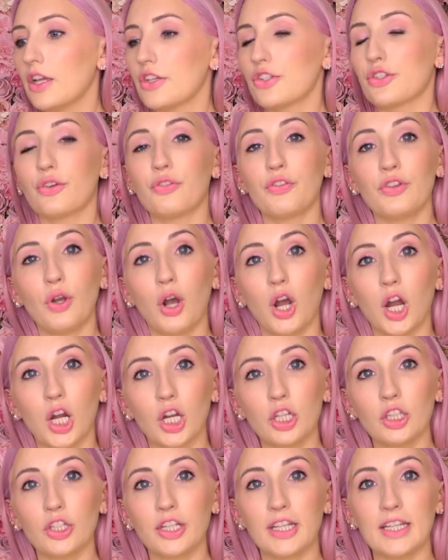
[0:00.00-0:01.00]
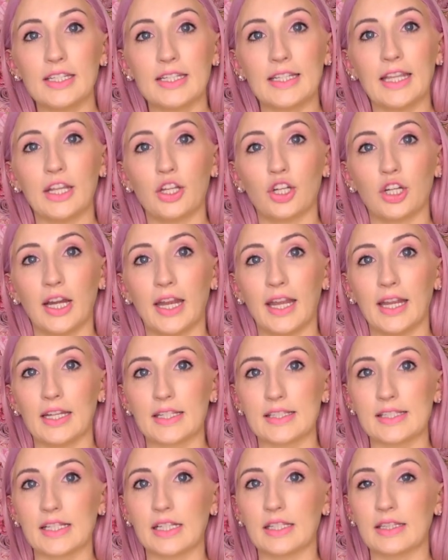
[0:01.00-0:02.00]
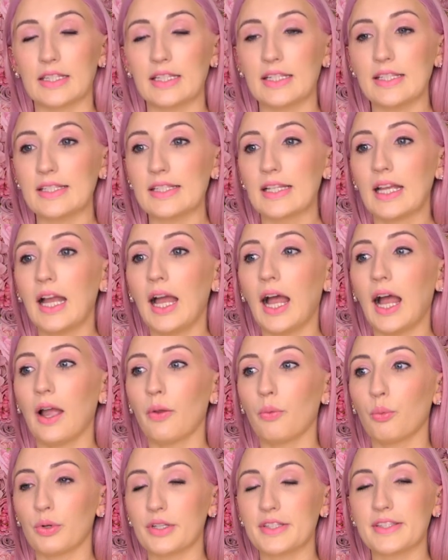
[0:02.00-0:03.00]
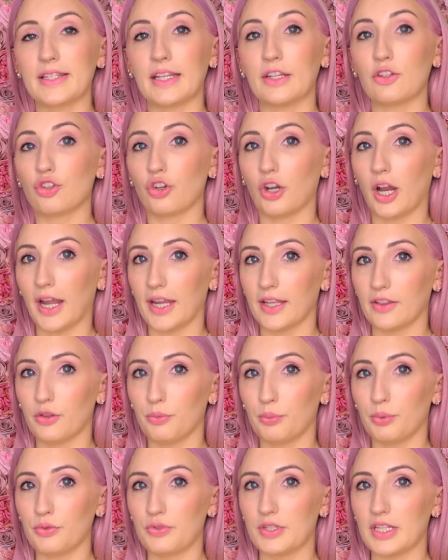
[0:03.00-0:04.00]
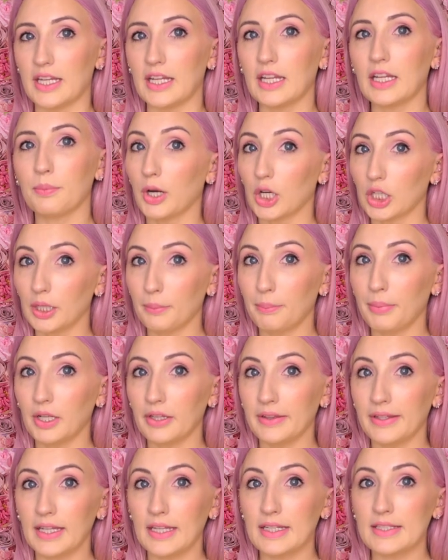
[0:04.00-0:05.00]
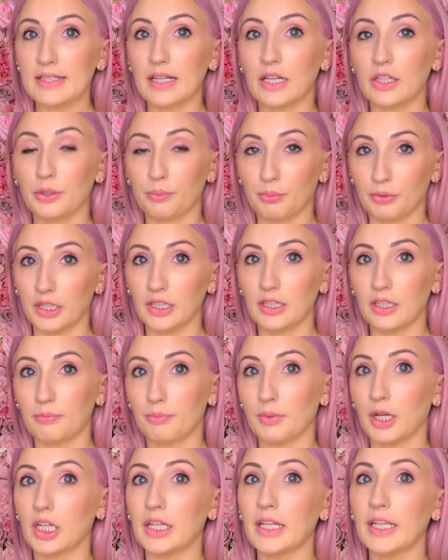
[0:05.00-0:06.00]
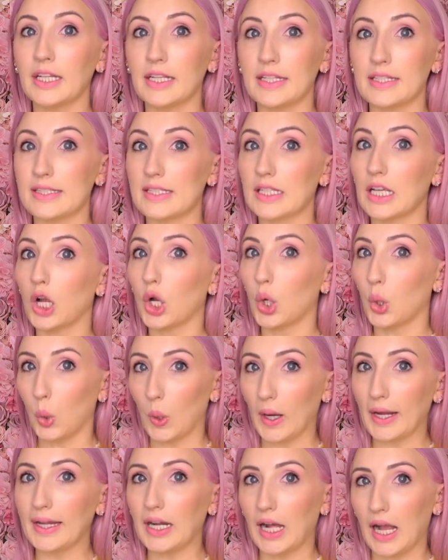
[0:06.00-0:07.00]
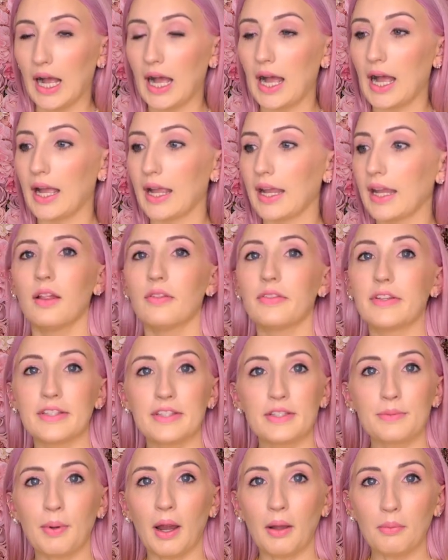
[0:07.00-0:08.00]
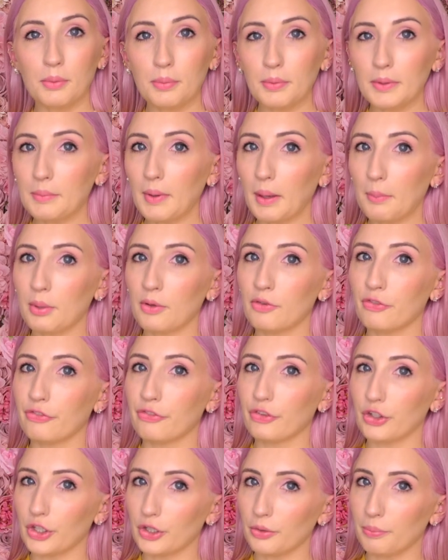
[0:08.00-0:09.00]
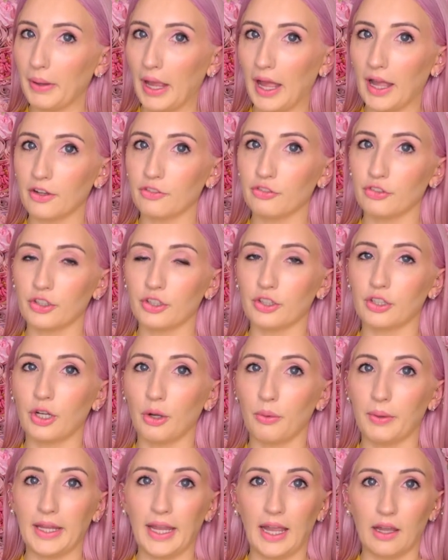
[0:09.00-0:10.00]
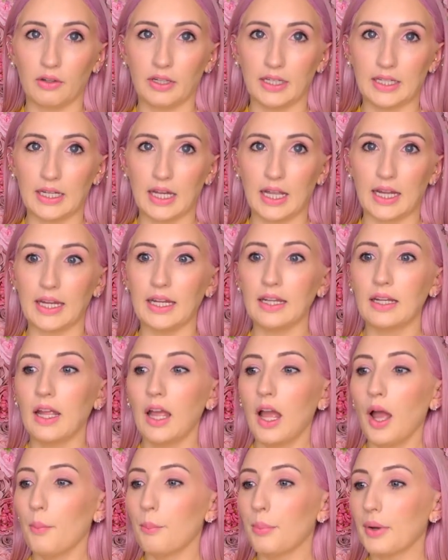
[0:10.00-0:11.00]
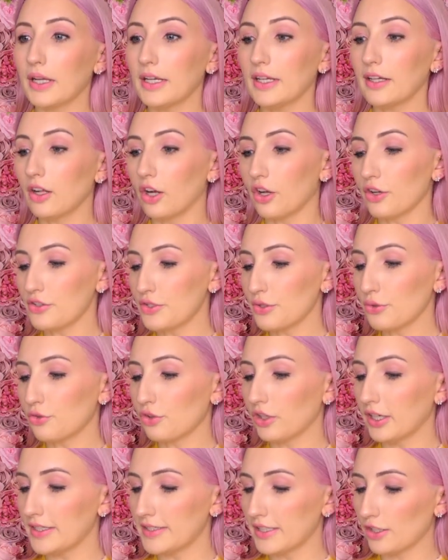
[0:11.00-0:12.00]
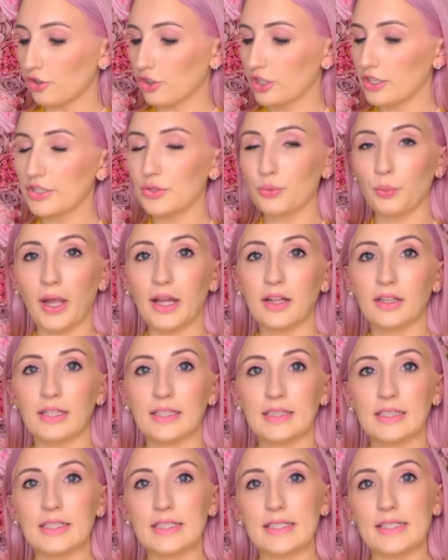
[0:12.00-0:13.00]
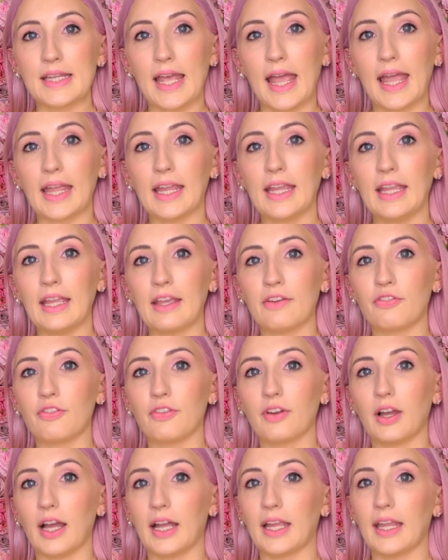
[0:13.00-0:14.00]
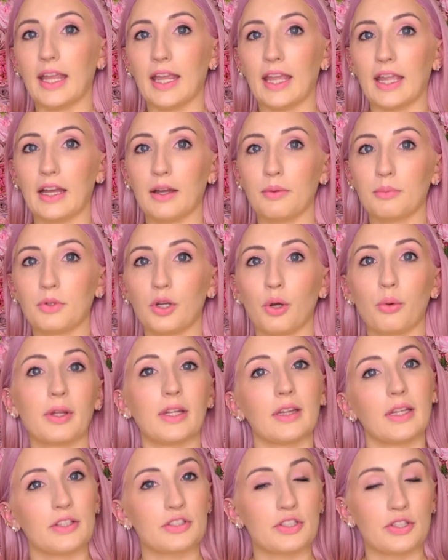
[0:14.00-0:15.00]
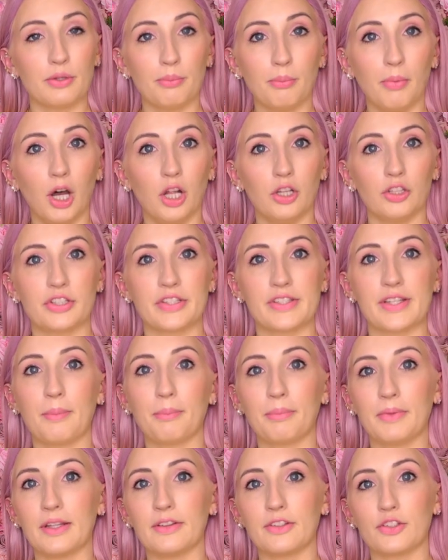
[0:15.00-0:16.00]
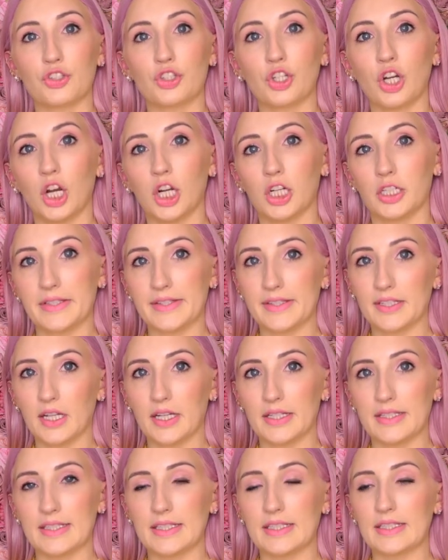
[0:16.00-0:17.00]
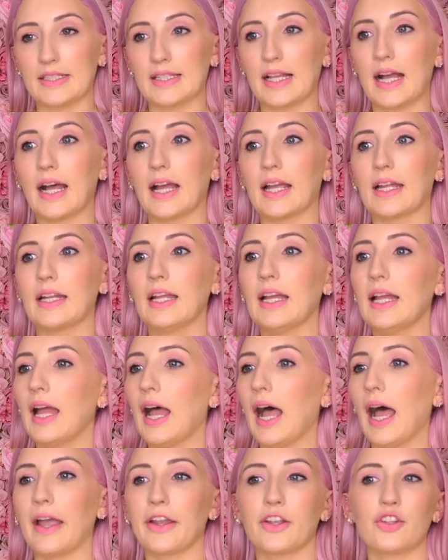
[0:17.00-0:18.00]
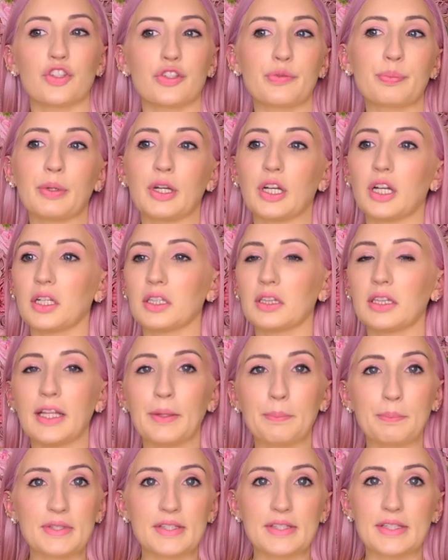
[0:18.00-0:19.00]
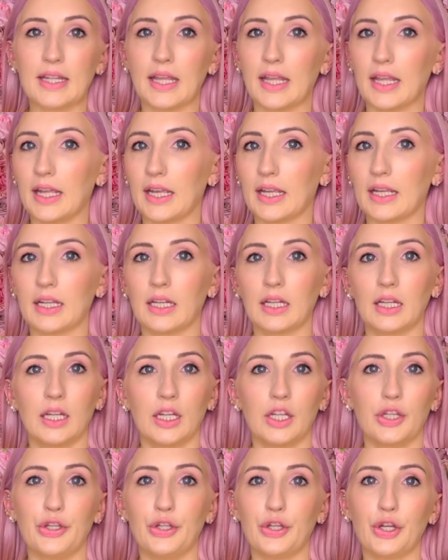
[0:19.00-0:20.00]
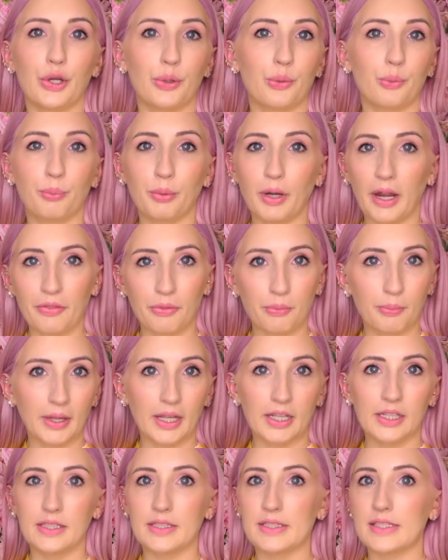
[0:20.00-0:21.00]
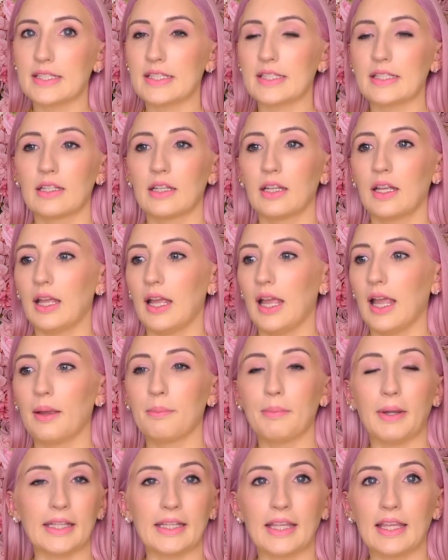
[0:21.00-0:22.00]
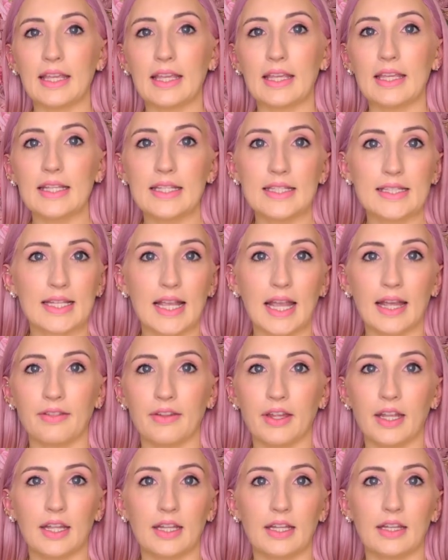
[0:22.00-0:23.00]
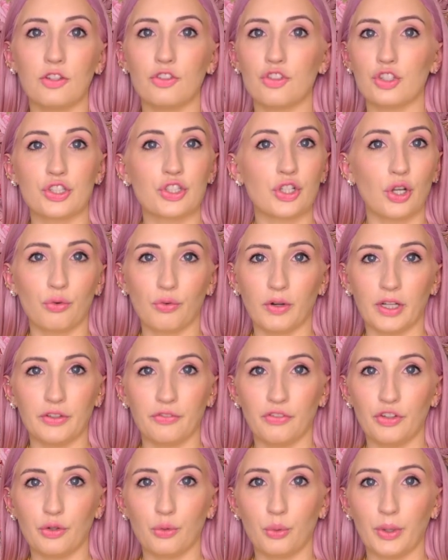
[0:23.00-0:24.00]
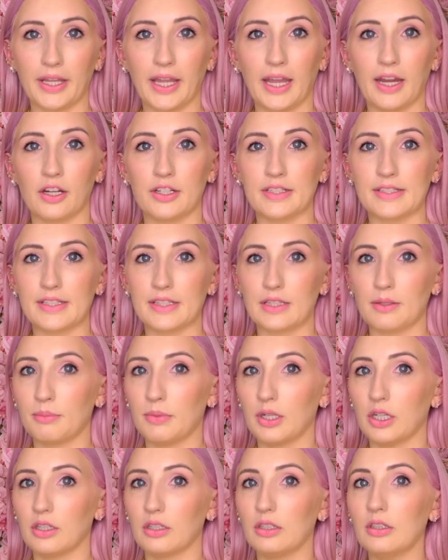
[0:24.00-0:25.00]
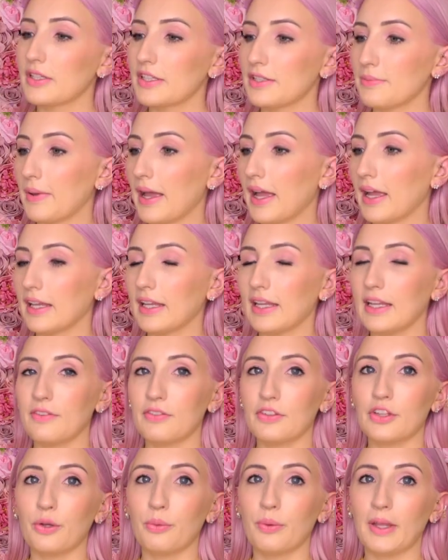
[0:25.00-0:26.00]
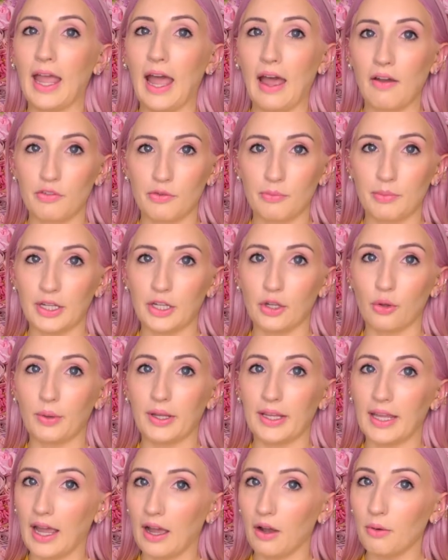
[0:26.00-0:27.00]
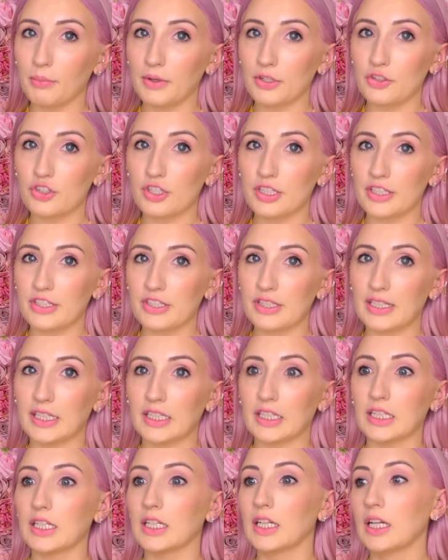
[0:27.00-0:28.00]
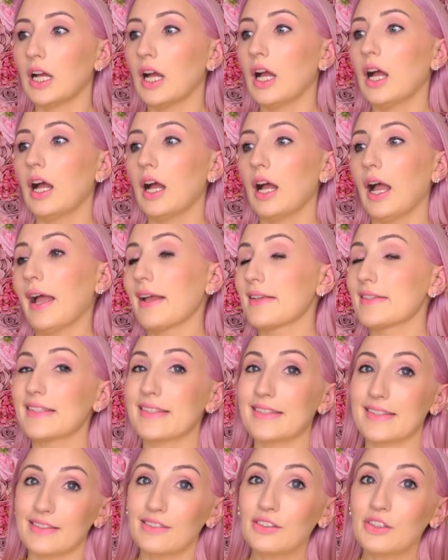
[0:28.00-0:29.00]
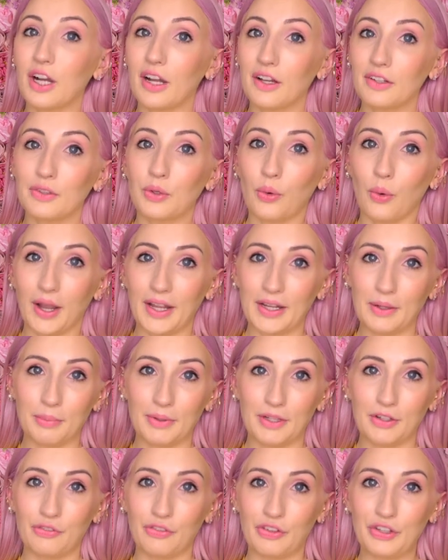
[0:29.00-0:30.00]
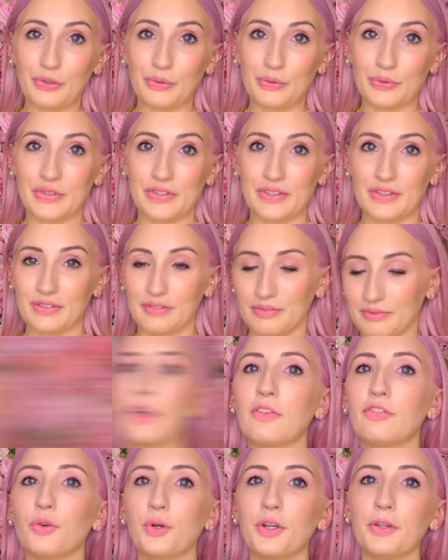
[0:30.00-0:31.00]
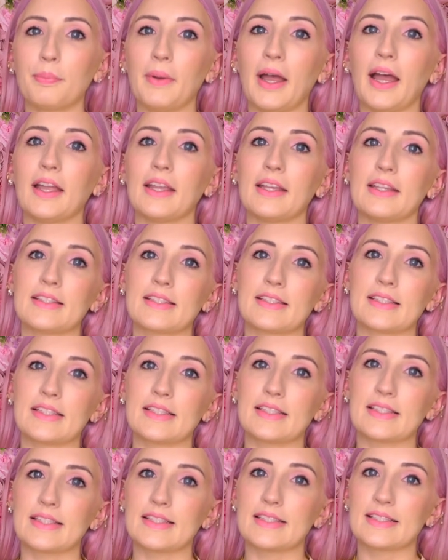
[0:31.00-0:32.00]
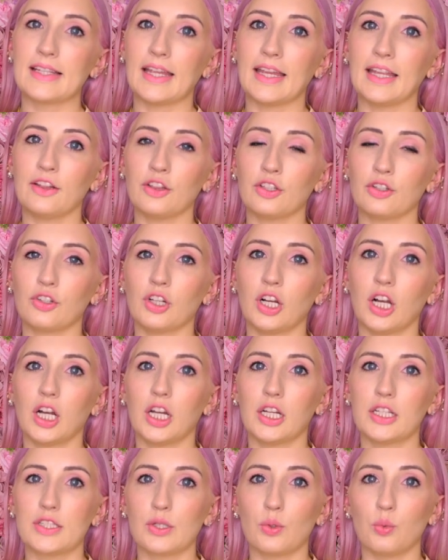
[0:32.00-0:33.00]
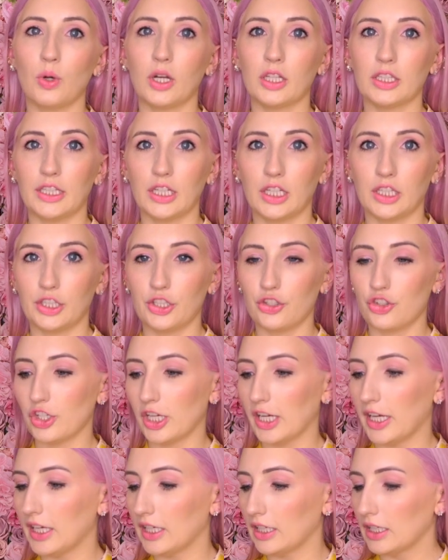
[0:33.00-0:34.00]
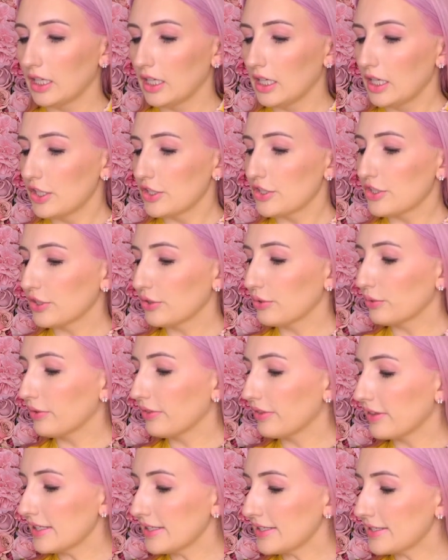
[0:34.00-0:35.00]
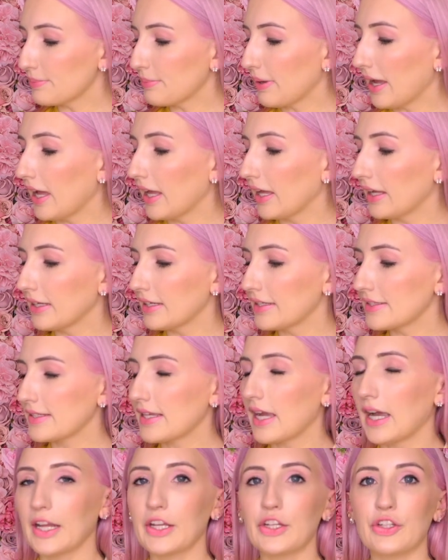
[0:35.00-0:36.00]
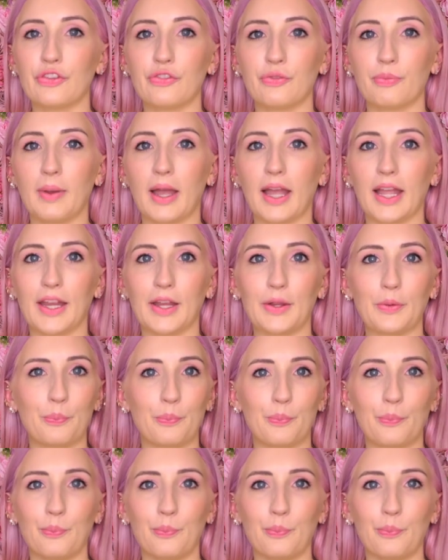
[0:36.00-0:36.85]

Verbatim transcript: So if you are looking to get your hands on this, I would say try at the boutique. Markup on these on the pre-love market is quite high. This is probably my preferred bag for going out at night, but it also transitions well in the day if I am going like to the mall or something, there's card slots inside. I can just put a lipstick, you know, breath mints, and my keys and then just go run a few quick errands at the mall. This bag, even though we haven't been going out much this year, has still gotten quite a bit of use. My fourth bag is this Saint Laurent wallet on a chain. So this bag is kind of my